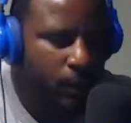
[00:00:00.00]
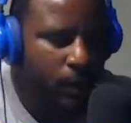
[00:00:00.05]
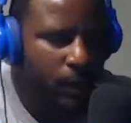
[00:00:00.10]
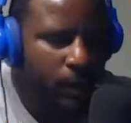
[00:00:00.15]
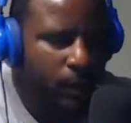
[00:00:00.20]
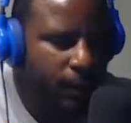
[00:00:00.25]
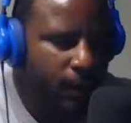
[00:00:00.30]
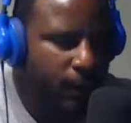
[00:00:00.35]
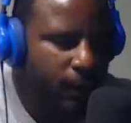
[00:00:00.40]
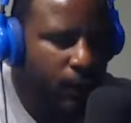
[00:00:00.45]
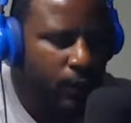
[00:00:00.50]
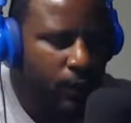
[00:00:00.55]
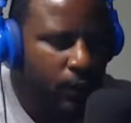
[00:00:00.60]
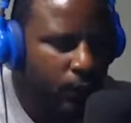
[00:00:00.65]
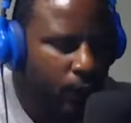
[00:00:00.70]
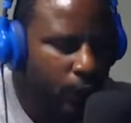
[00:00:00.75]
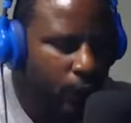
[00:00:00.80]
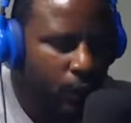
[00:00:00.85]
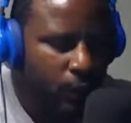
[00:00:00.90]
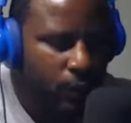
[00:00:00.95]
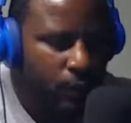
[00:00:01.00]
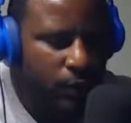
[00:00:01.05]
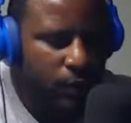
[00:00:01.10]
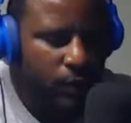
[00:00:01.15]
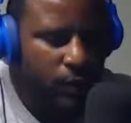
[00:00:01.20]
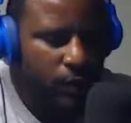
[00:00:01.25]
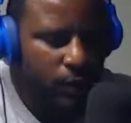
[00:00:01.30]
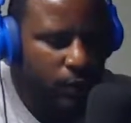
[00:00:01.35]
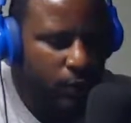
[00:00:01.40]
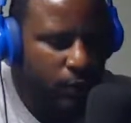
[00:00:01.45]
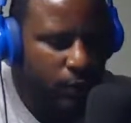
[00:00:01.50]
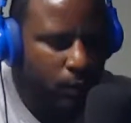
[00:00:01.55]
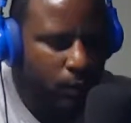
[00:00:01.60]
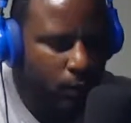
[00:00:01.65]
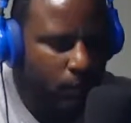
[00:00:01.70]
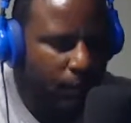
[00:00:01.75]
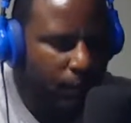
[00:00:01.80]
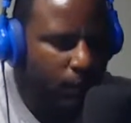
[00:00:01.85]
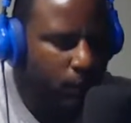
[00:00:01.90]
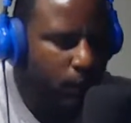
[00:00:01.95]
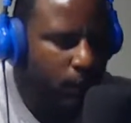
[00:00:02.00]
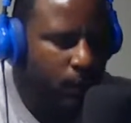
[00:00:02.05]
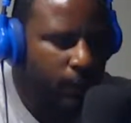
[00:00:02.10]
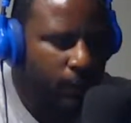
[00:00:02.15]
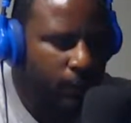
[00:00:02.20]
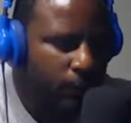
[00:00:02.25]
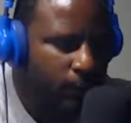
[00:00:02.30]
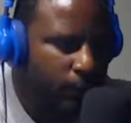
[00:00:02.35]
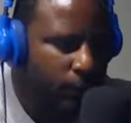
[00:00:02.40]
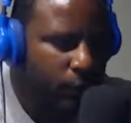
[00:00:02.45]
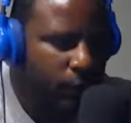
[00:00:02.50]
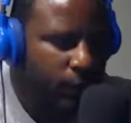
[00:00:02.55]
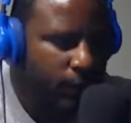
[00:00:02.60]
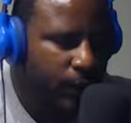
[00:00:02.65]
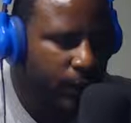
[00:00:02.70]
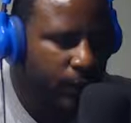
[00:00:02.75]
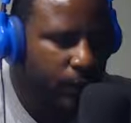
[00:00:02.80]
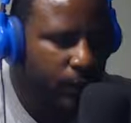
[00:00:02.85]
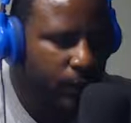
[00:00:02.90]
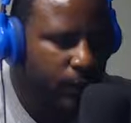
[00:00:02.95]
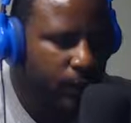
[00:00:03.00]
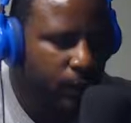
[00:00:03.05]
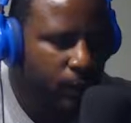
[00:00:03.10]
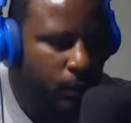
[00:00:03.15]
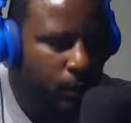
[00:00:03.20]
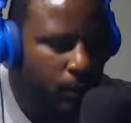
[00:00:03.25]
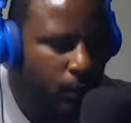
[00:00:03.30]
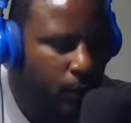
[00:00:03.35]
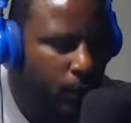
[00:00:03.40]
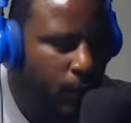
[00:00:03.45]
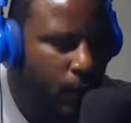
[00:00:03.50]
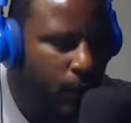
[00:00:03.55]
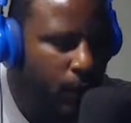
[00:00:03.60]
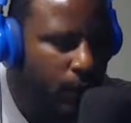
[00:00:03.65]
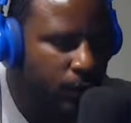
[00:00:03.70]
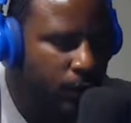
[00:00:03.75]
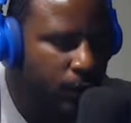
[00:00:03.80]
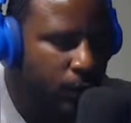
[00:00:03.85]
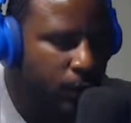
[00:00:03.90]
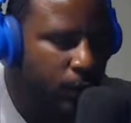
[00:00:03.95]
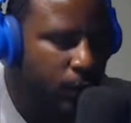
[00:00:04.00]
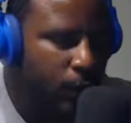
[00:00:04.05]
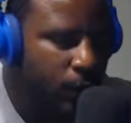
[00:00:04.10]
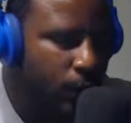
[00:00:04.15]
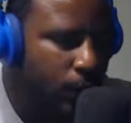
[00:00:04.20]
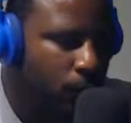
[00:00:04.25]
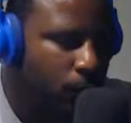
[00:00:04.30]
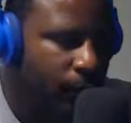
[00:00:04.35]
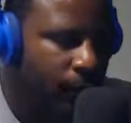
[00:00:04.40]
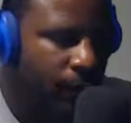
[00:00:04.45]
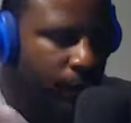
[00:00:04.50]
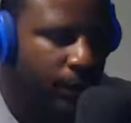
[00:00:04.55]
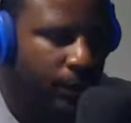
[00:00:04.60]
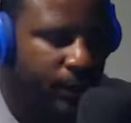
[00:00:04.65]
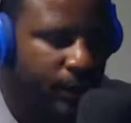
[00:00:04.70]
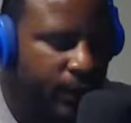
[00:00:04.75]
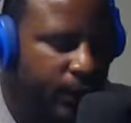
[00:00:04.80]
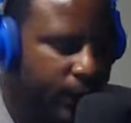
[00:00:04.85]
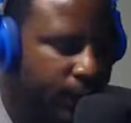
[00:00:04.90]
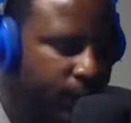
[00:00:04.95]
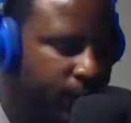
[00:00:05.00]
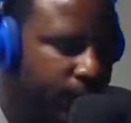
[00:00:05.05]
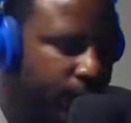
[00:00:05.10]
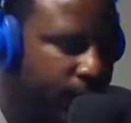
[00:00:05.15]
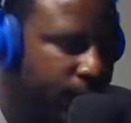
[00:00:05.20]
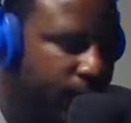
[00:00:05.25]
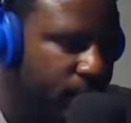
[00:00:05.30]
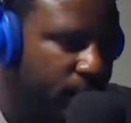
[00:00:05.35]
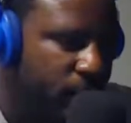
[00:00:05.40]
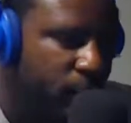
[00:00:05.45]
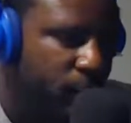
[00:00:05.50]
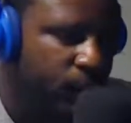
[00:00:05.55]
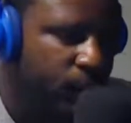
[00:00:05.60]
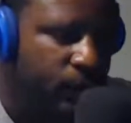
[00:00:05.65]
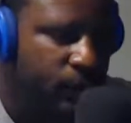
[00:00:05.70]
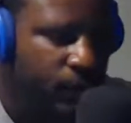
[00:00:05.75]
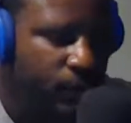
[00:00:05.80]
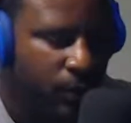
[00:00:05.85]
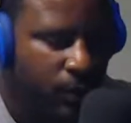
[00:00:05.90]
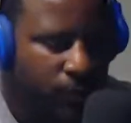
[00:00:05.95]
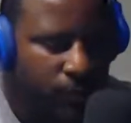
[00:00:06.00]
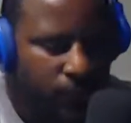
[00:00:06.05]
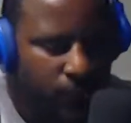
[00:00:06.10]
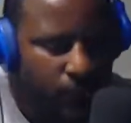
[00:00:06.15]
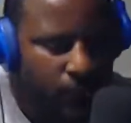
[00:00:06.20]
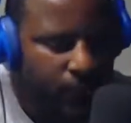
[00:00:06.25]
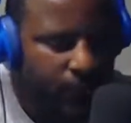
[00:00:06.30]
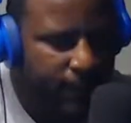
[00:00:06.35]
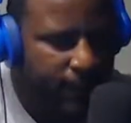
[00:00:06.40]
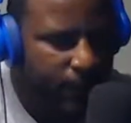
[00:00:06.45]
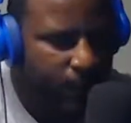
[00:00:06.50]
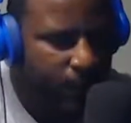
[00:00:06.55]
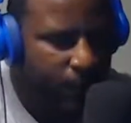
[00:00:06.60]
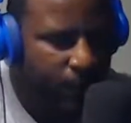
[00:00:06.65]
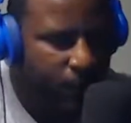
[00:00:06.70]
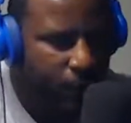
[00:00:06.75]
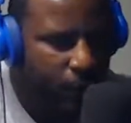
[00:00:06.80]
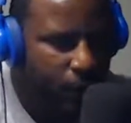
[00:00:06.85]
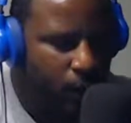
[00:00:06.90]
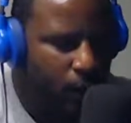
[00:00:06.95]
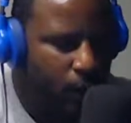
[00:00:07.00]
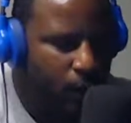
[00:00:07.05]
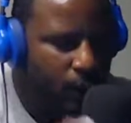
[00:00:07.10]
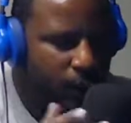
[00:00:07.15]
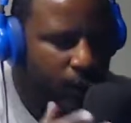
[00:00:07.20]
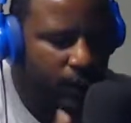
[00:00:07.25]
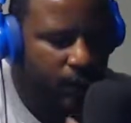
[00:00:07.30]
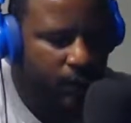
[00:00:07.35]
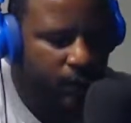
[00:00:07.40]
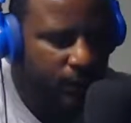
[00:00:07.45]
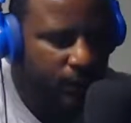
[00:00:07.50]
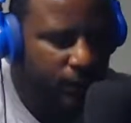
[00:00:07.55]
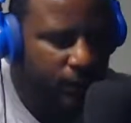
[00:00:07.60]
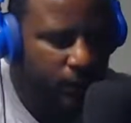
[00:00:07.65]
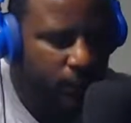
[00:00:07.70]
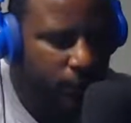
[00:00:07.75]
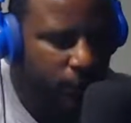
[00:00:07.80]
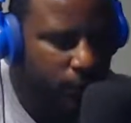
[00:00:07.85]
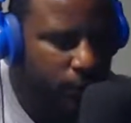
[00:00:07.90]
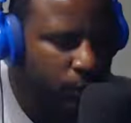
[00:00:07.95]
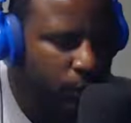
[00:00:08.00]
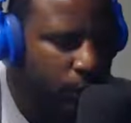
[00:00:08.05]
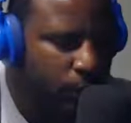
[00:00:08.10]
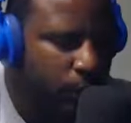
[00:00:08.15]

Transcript: It's like you want to just, people want to flip channel and go watch reality TV and stupid stuff, while innocent folks are,